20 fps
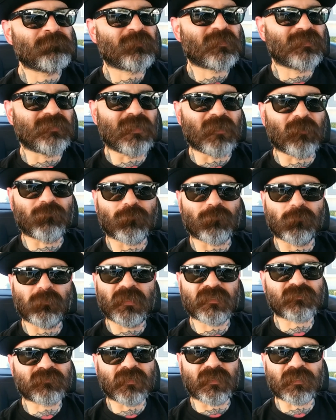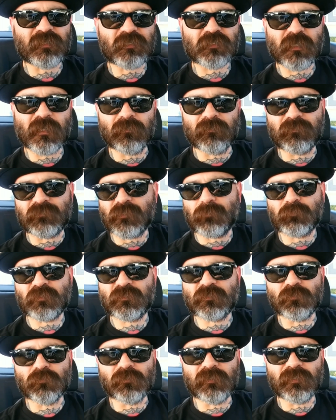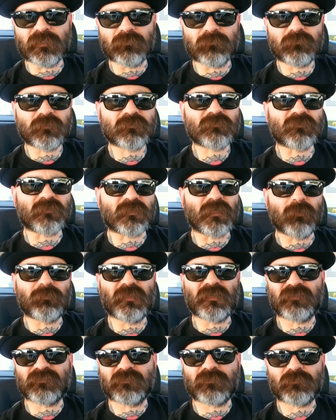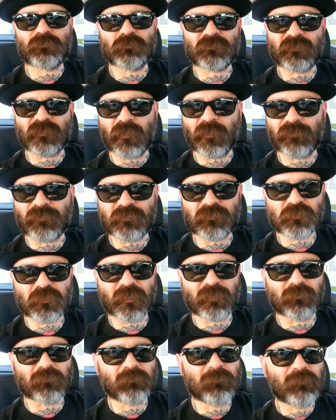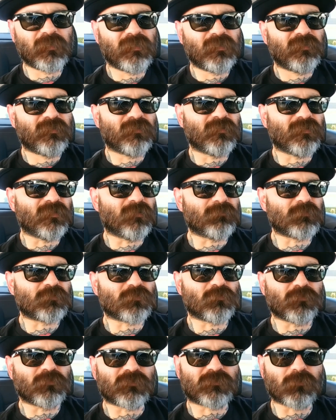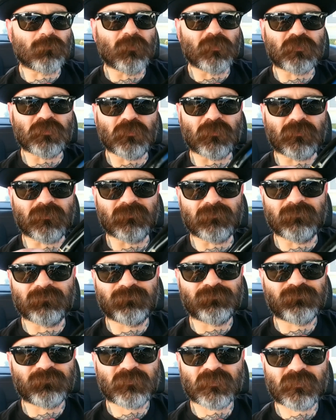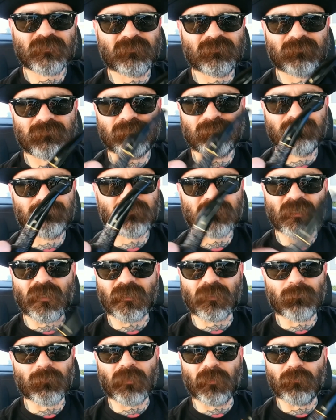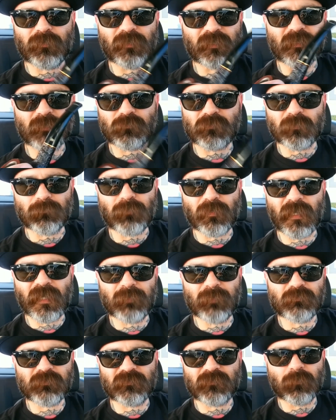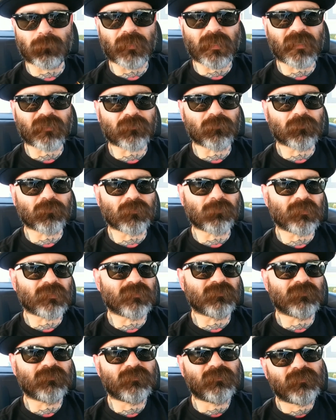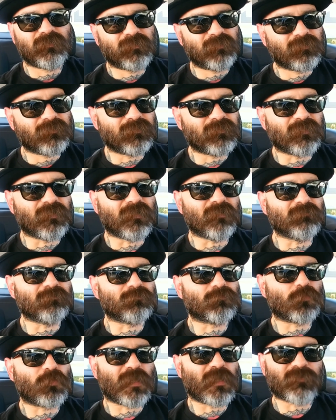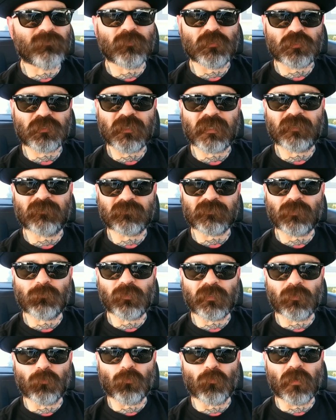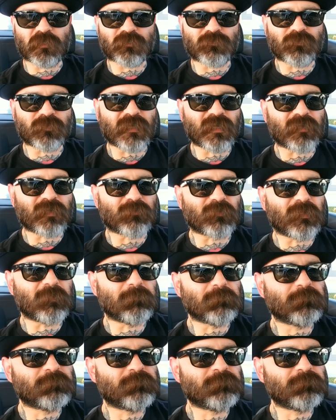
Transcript: Now, for me, it's not a challenge. I'm just doing it just to keep things interesting on this channel. There's only so much you can talk about when it comes to pipes and tobacco. I mean, we have other channels that we can watch for that, right?